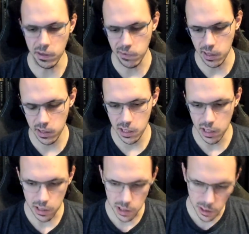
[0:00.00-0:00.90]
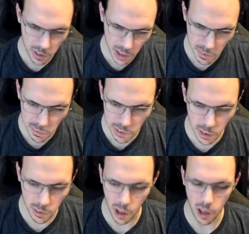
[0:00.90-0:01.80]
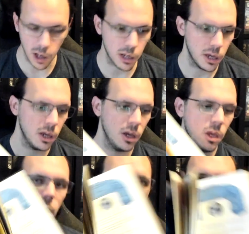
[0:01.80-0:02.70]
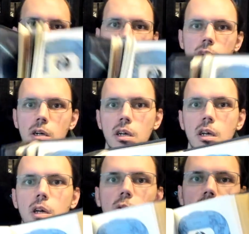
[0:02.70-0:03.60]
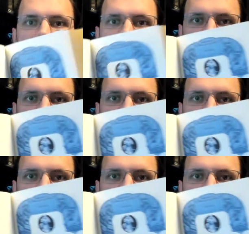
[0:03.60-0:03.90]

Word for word: finally get to the prologue where we can